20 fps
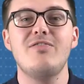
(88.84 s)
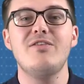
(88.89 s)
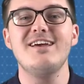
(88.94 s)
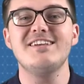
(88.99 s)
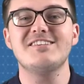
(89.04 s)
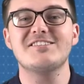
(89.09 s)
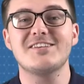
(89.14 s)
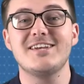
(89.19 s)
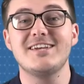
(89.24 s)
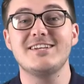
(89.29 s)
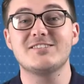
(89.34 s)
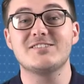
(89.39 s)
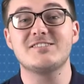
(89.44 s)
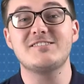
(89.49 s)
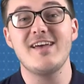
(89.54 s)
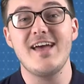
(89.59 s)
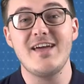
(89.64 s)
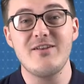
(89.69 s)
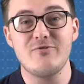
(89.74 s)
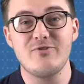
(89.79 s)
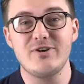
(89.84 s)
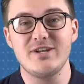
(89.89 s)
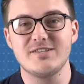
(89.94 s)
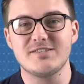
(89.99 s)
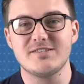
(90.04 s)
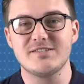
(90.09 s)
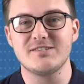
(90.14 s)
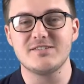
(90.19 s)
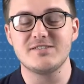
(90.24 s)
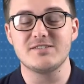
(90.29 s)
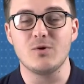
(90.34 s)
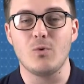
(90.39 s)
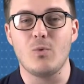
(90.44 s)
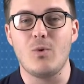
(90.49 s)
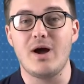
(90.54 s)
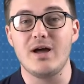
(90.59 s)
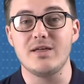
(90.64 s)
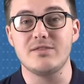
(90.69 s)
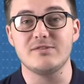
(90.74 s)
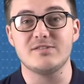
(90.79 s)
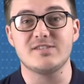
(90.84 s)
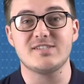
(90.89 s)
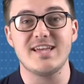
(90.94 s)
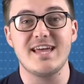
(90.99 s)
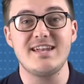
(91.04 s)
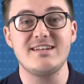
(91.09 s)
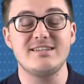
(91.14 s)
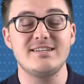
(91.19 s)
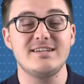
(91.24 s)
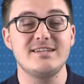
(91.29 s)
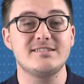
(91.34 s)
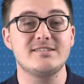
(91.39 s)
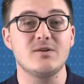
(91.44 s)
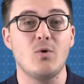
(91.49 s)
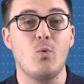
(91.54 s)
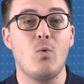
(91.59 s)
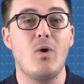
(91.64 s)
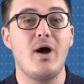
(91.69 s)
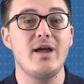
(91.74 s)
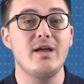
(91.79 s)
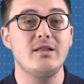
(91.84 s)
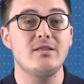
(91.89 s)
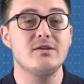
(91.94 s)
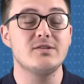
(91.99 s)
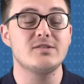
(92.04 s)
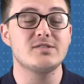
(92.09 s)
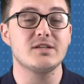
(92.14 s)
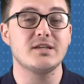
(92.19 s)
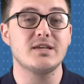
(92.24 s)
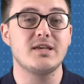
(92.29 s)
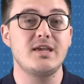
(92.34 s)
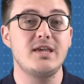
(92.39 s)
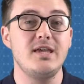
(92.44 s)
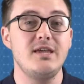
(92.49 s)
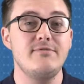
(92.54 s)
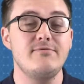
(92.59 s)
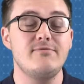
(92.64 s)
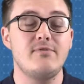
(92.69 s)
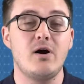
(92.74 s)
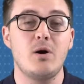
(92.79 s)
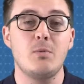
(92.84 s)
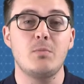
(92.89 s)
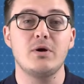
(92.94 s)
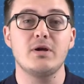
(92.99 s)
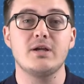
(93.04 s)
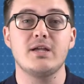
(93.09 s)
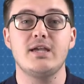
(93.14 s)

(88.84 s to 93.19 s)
This is 10 reasons why the ZENDit wireless key fob,